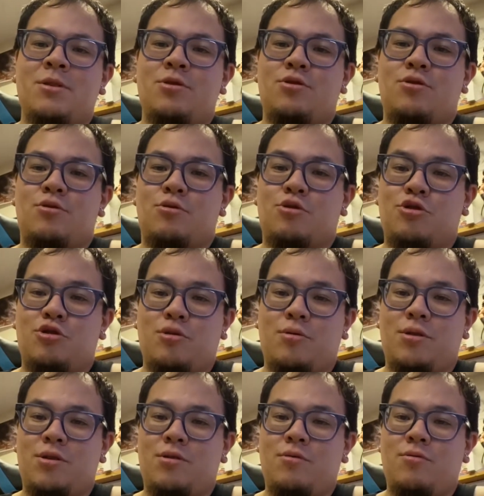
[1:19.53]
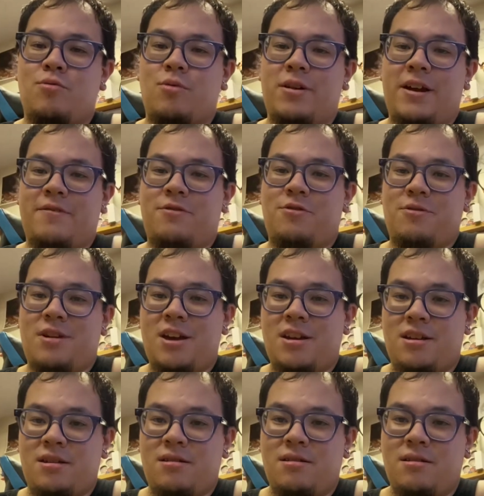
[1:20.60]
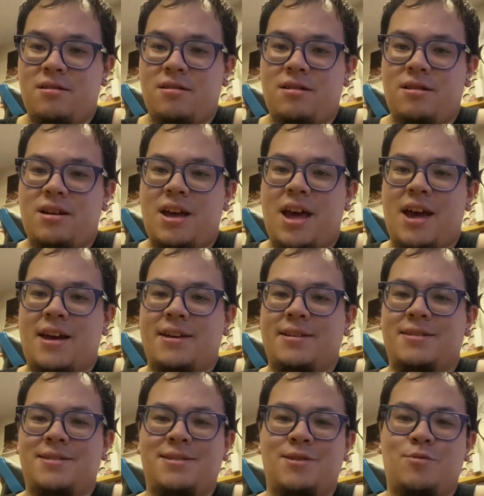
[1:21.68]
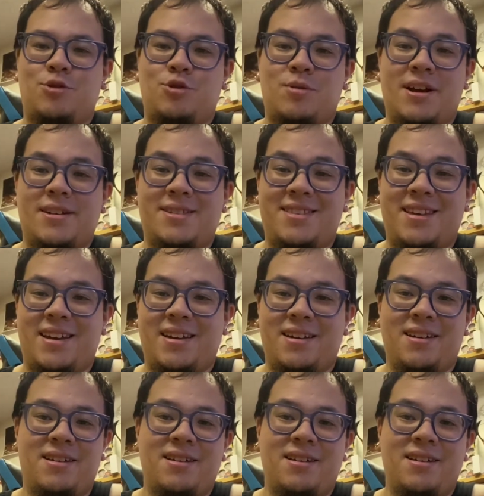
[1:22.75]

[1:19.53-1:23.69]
to show you what I've created and see what you guys think,